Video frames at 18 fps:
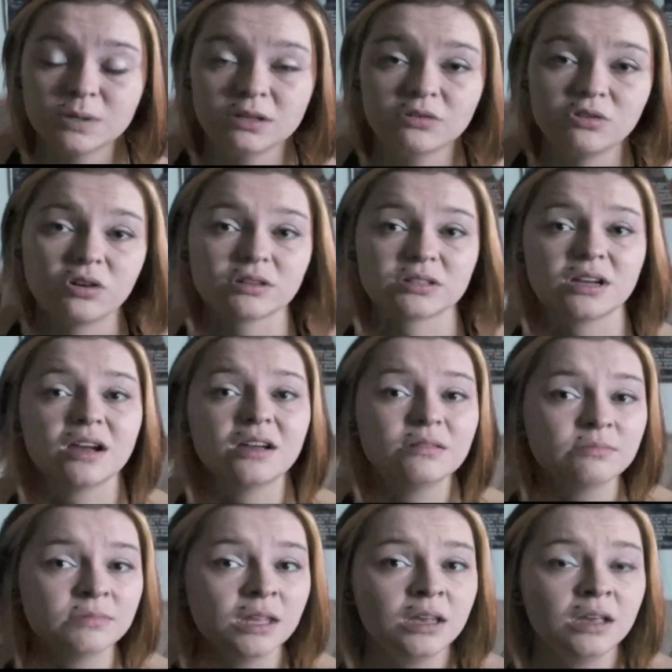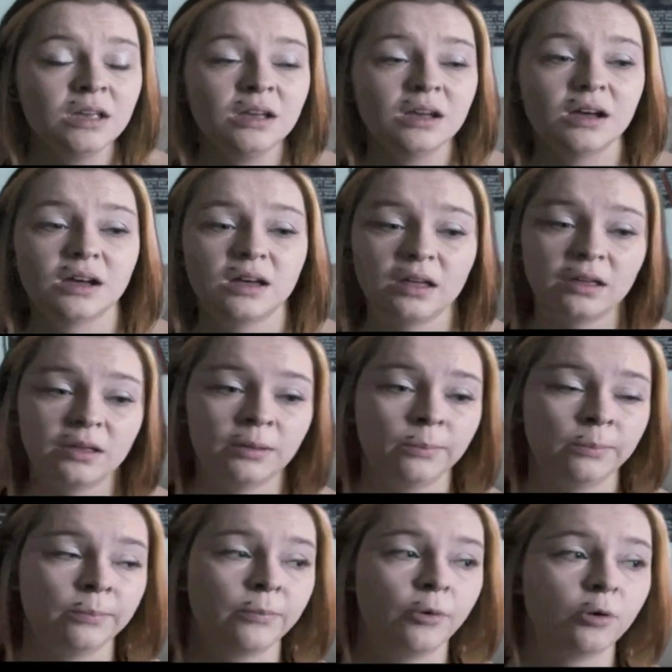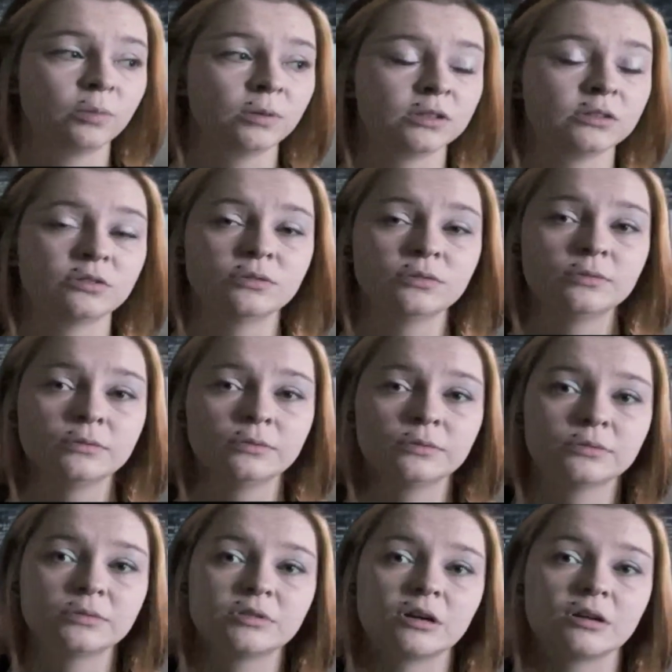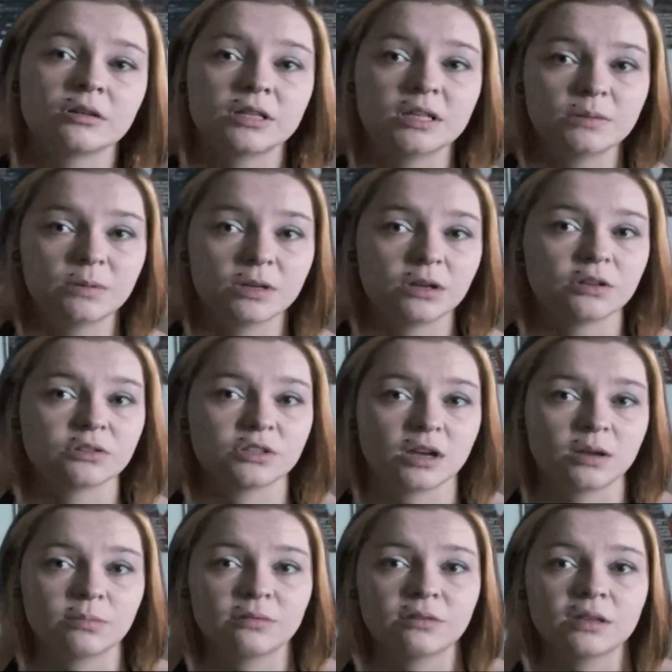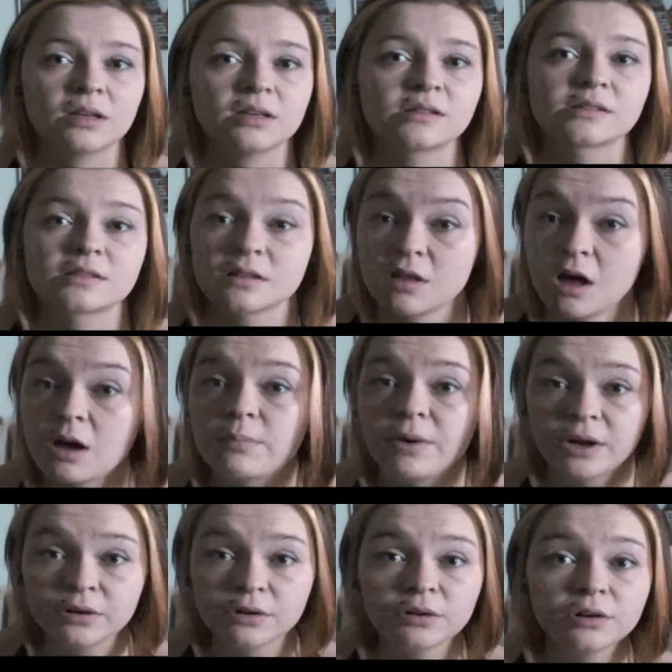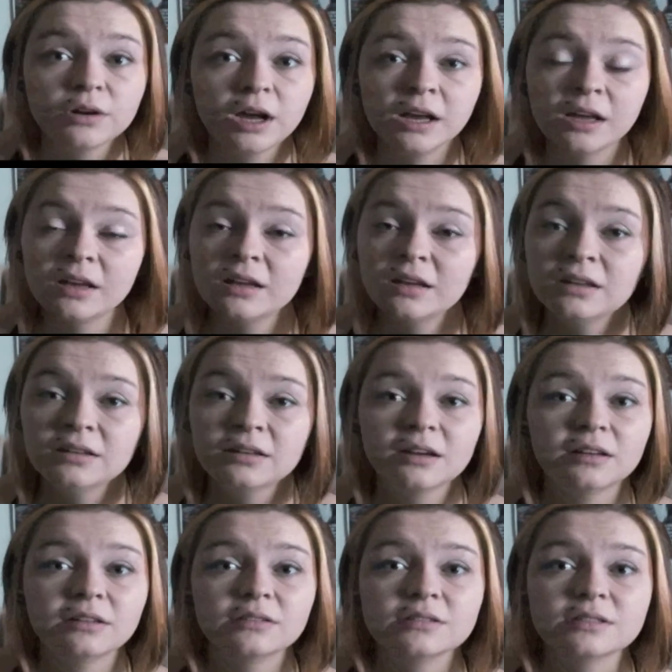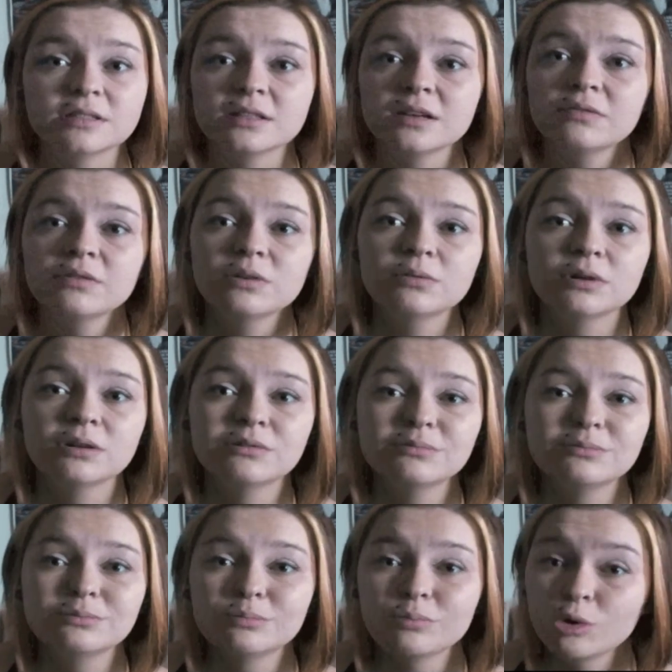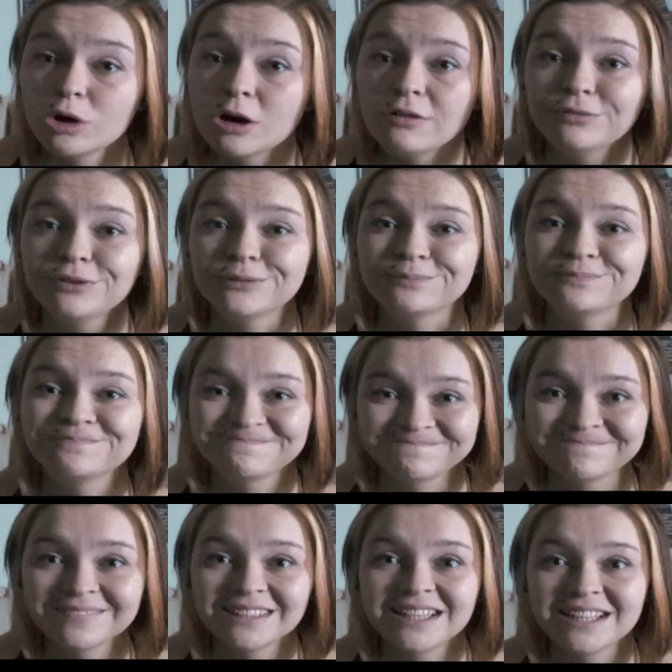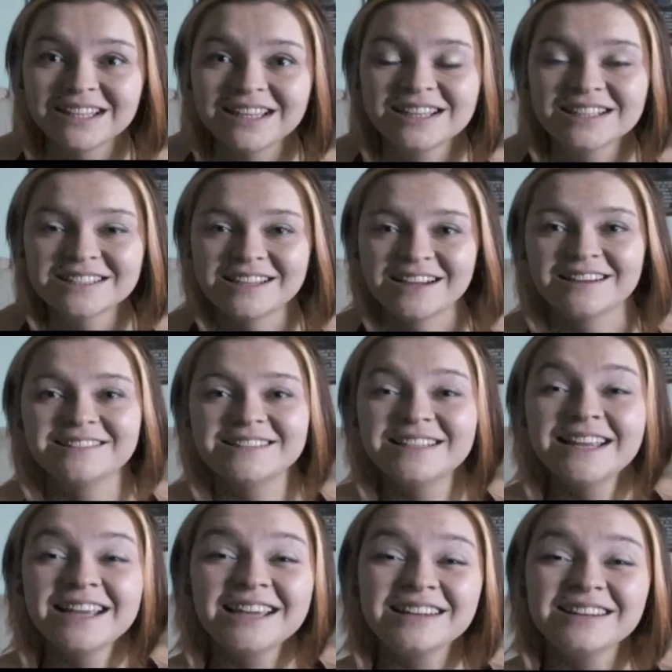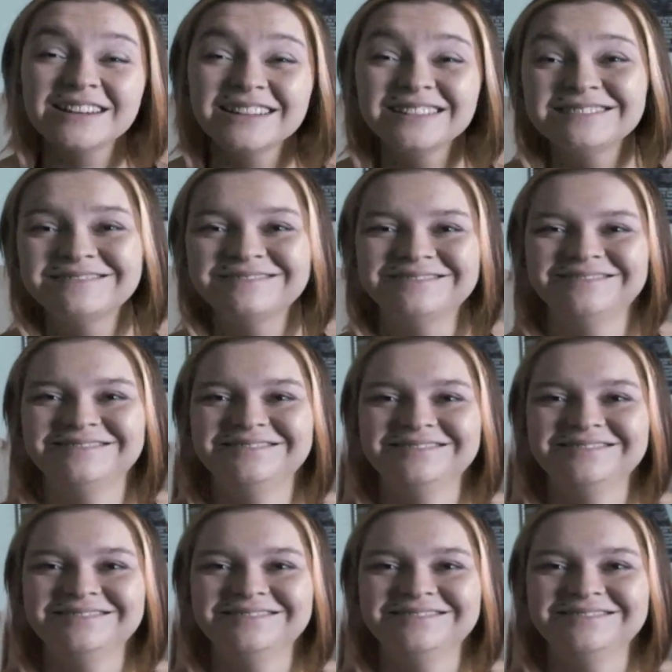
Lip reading: It's been a long time. I'm hoping to start keeping on top of things a lot better, and I'll see everyone more often. Talk to you later.